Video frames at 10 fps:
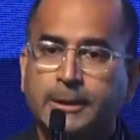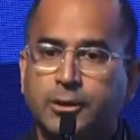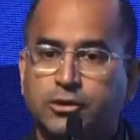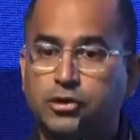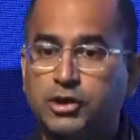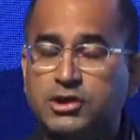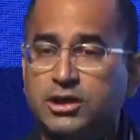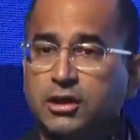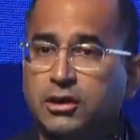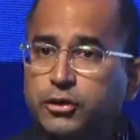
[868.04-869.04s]
So just to
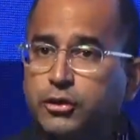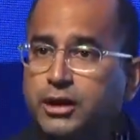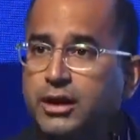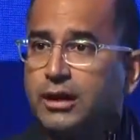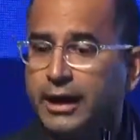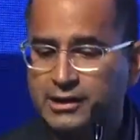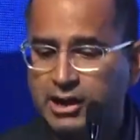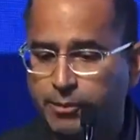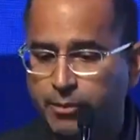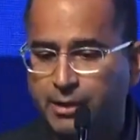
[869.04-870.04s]
conclude in the last
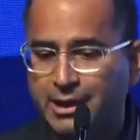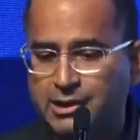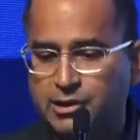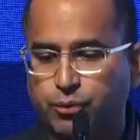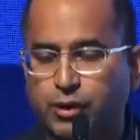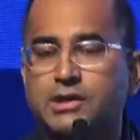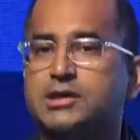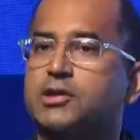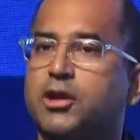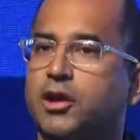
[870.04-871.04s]
couple minutes, what's the
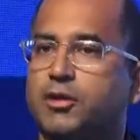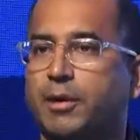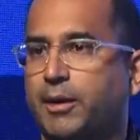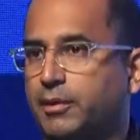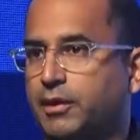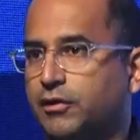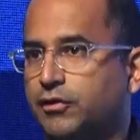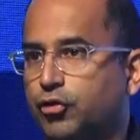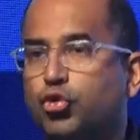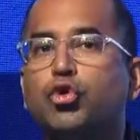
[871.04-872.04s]
target population?
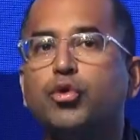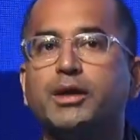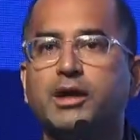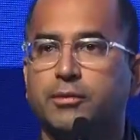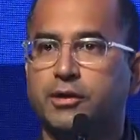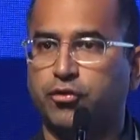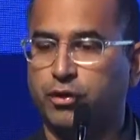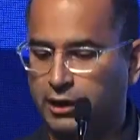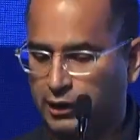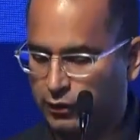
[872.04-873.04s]
Who are we going to be treating
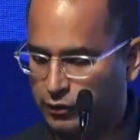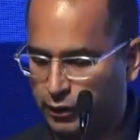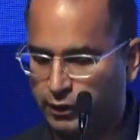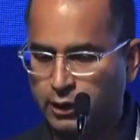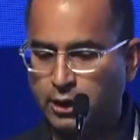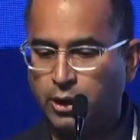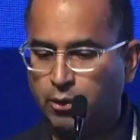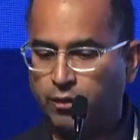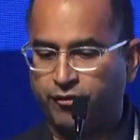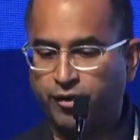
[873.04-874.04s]
this with? Well,
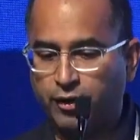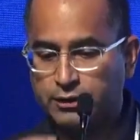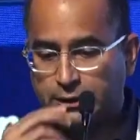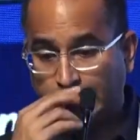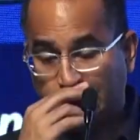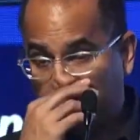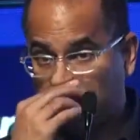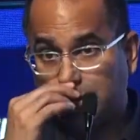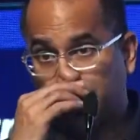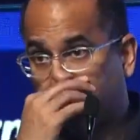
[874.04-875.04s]
first, I think it's
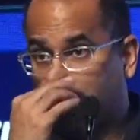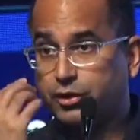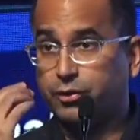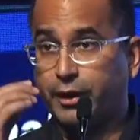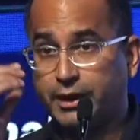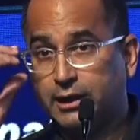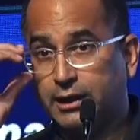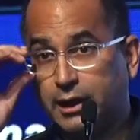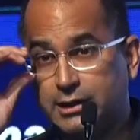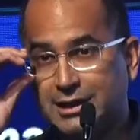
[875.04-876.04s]
important to
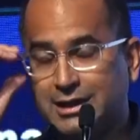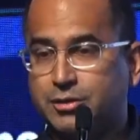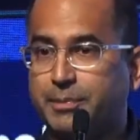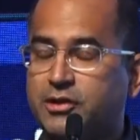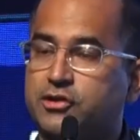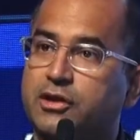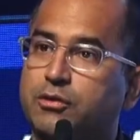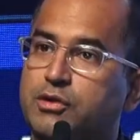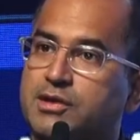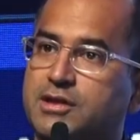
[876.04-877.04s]
recognize that especially in
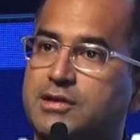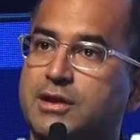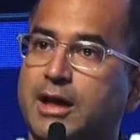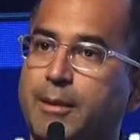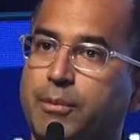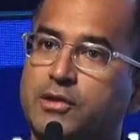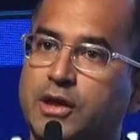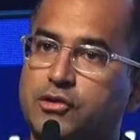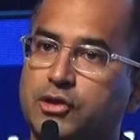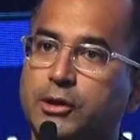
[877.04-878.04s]
resistant
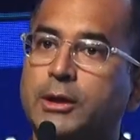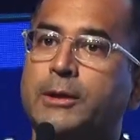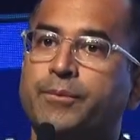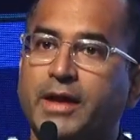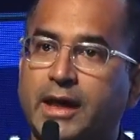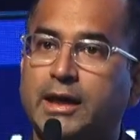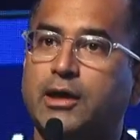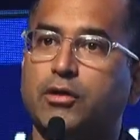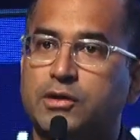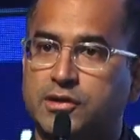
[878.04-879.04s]
hypertension,
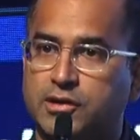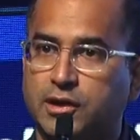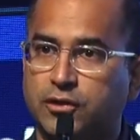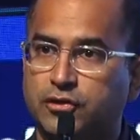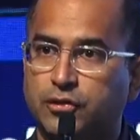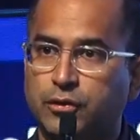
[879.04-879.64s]
adherence is an issue.